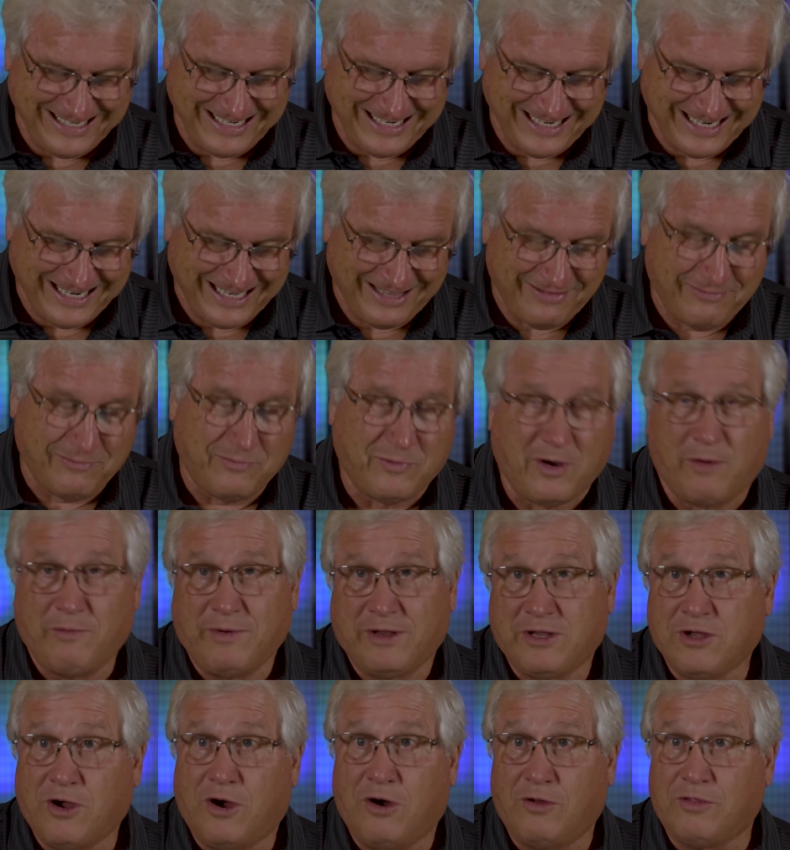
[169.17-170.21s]
in what
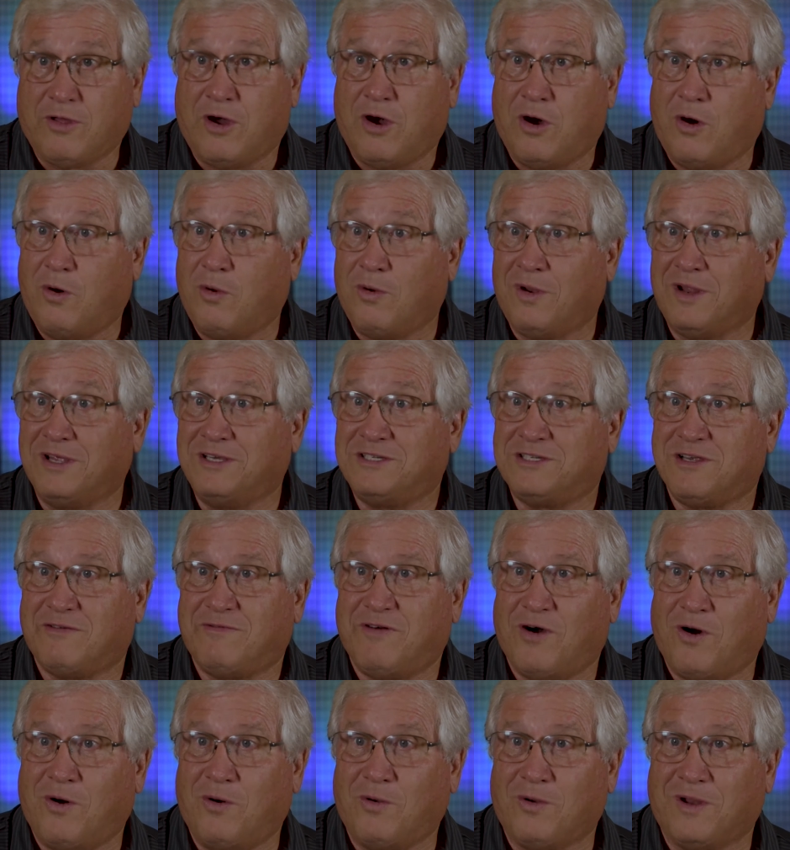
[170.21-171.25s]
we call the holies of
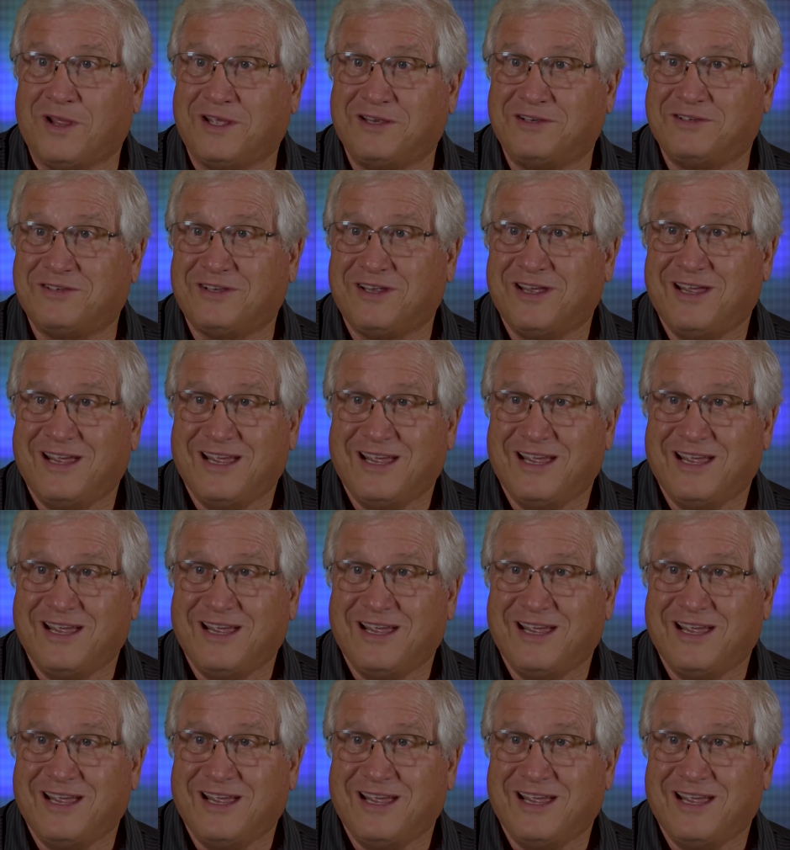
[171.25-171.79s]
holies.